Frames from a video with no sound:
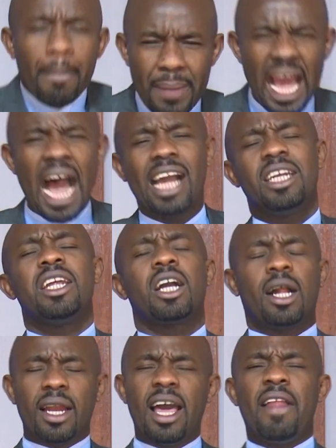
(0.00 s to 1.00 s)
may I
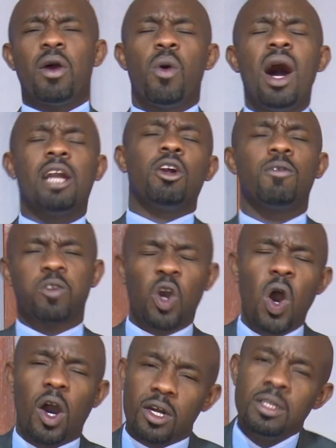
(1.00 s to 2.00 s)
declare the word of
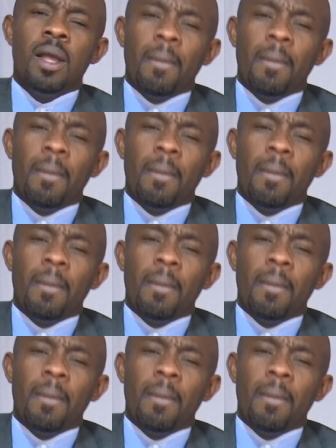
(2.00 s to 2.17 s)
God.